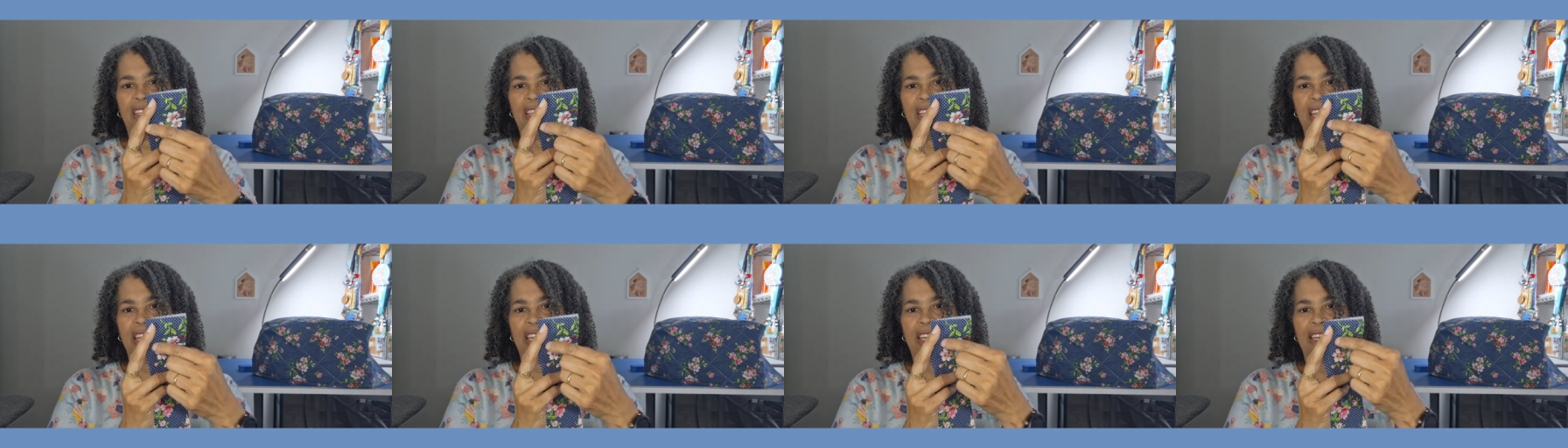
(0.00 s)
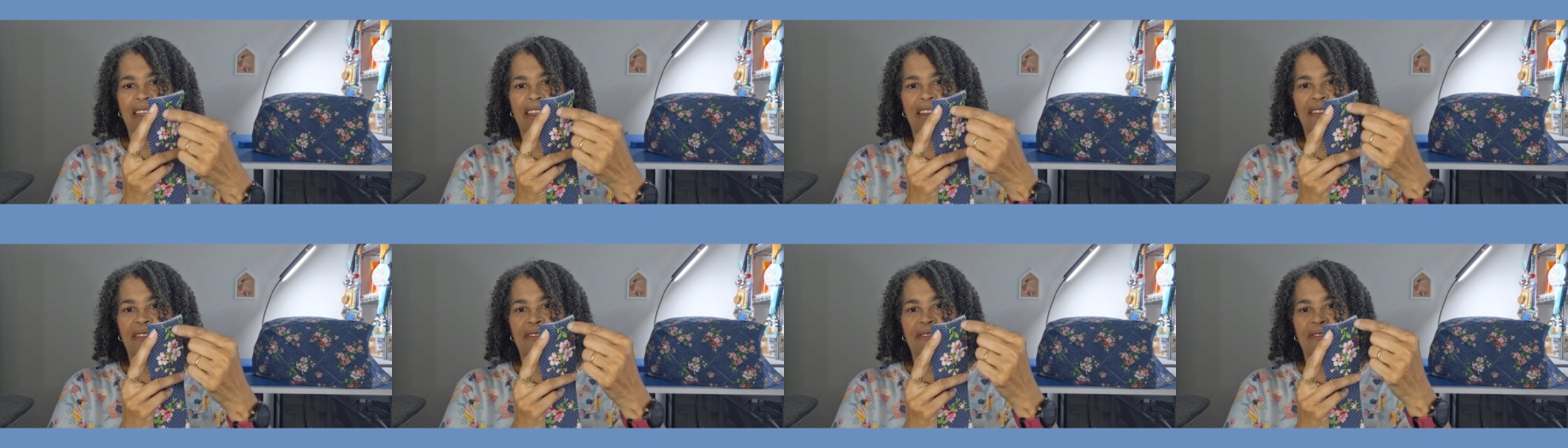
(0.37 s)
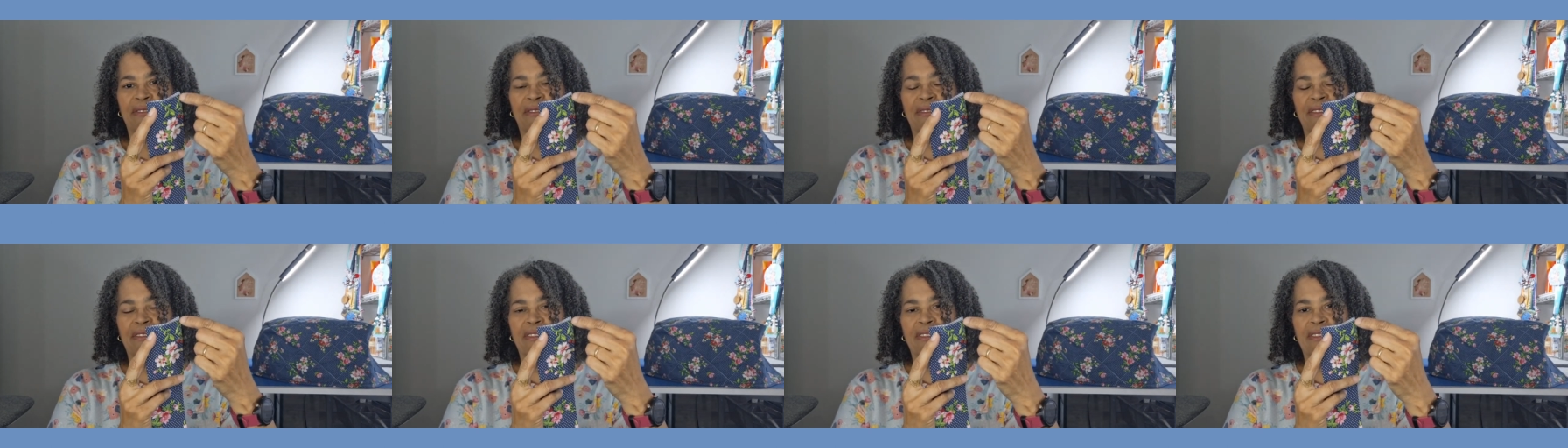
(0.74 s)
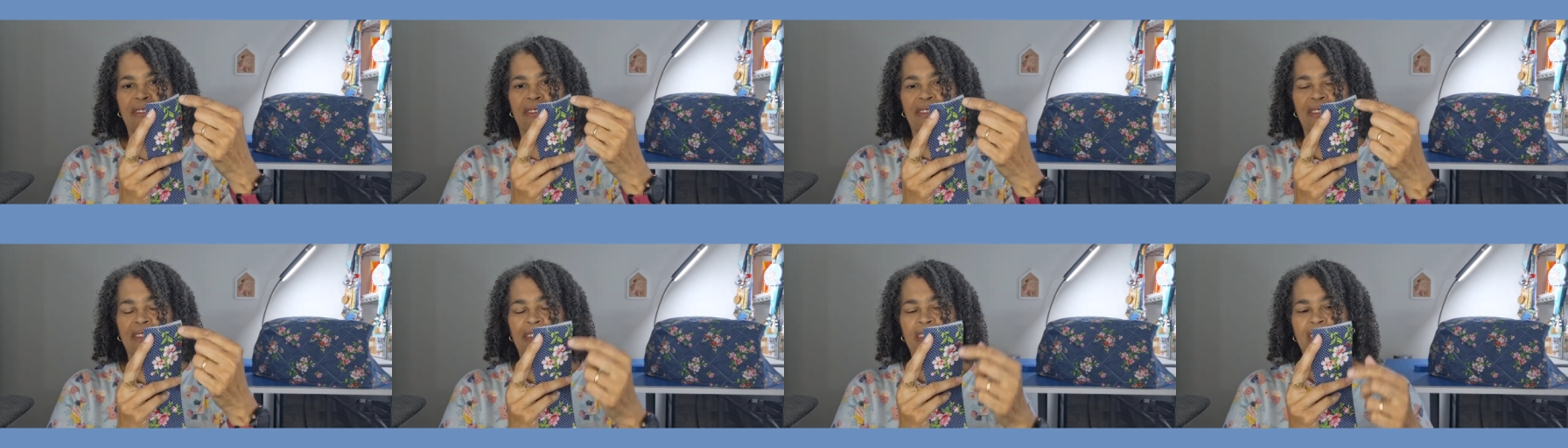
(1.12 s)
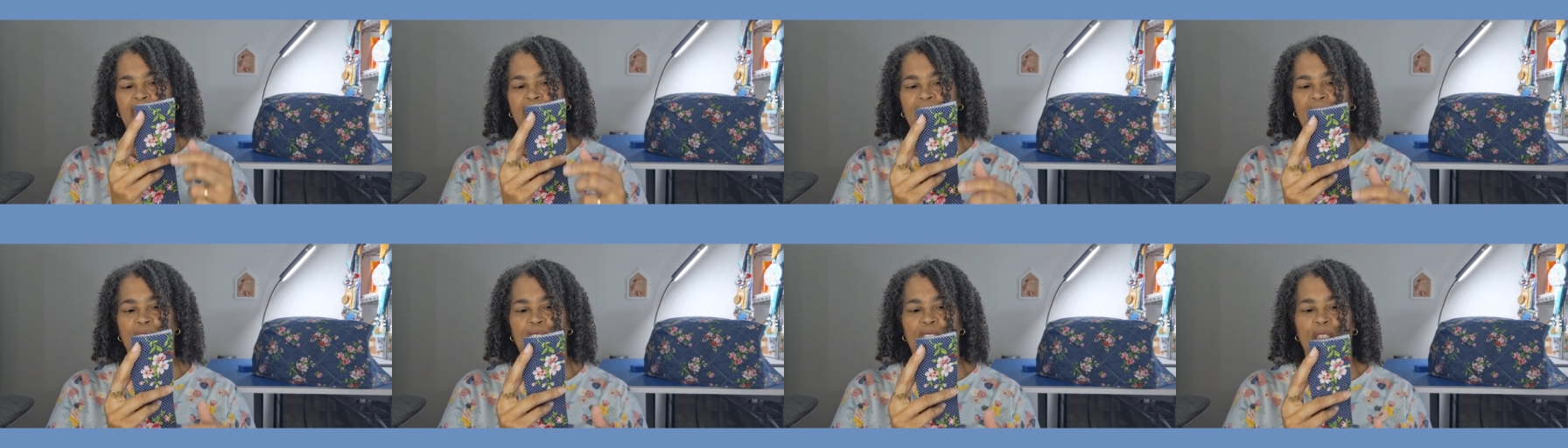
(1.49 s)
like a
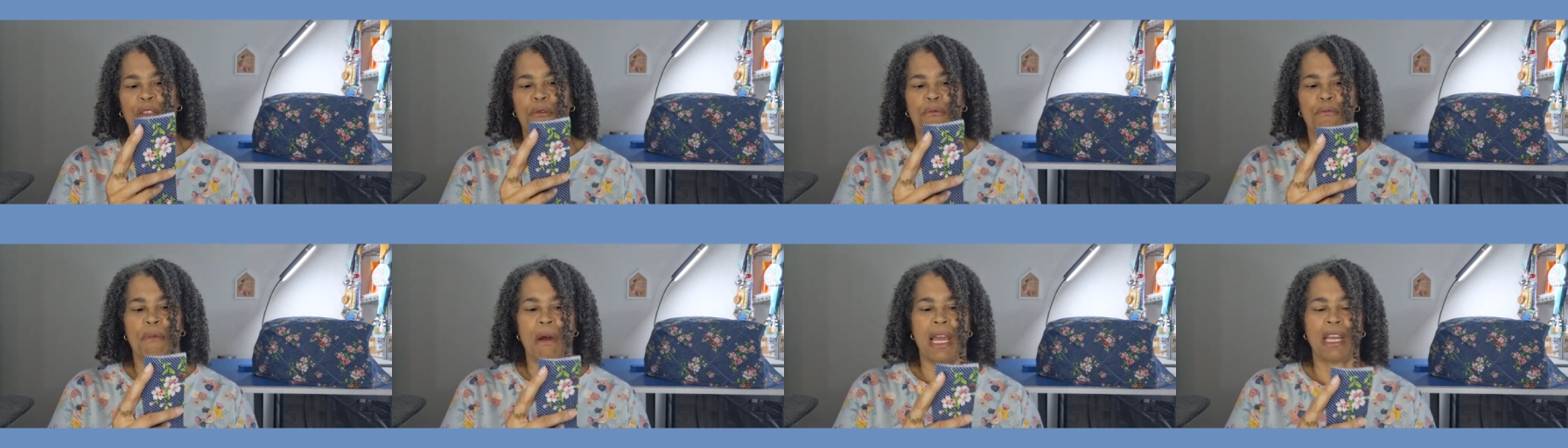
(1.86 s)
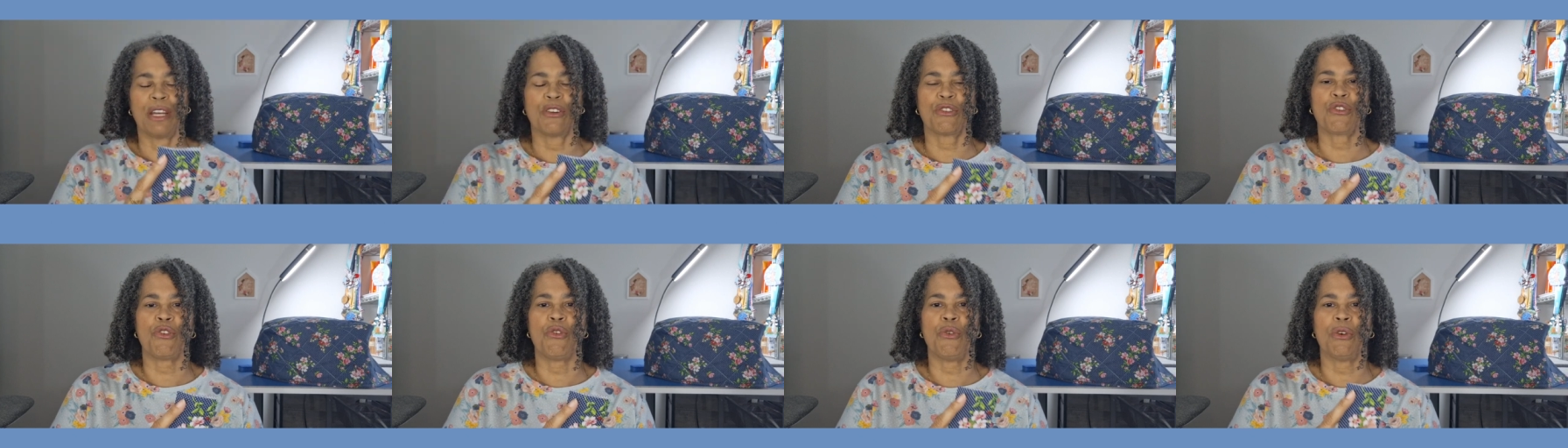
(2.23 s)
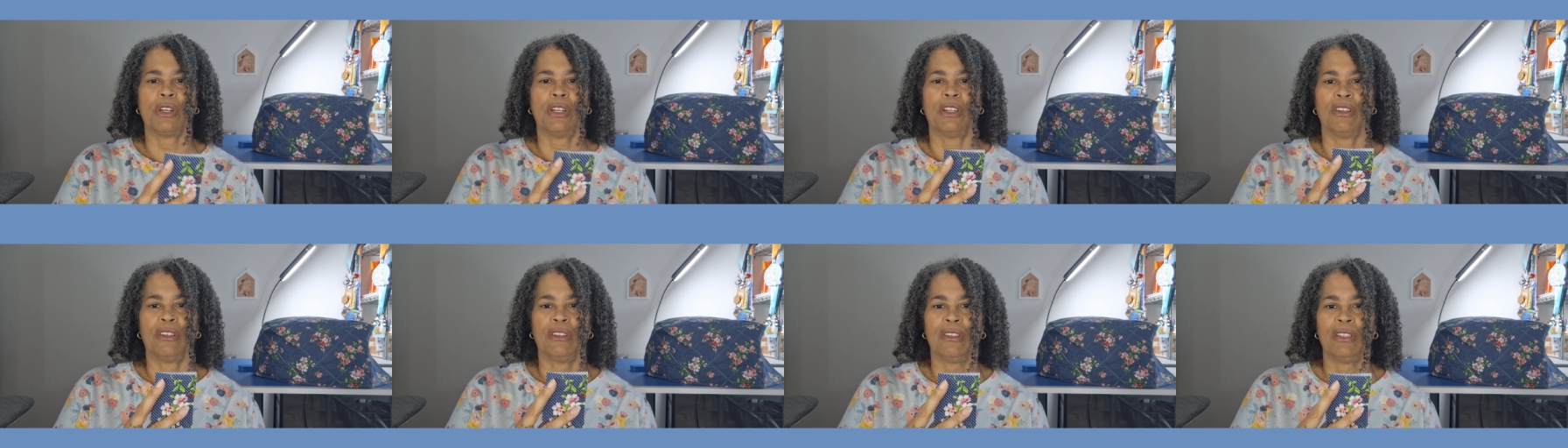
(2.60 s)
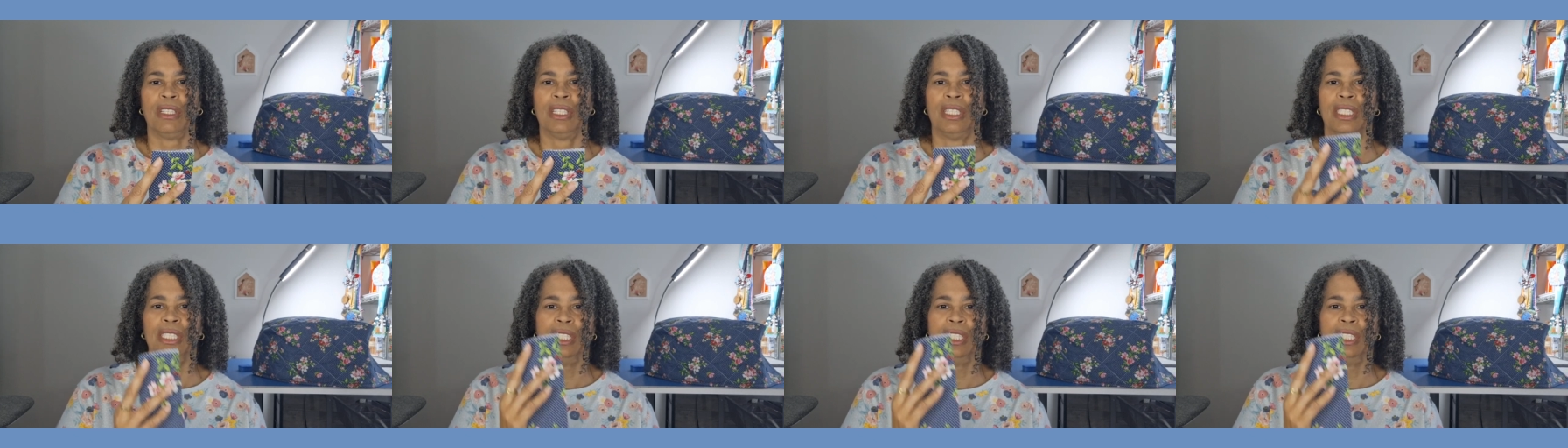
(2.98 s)
miter corner,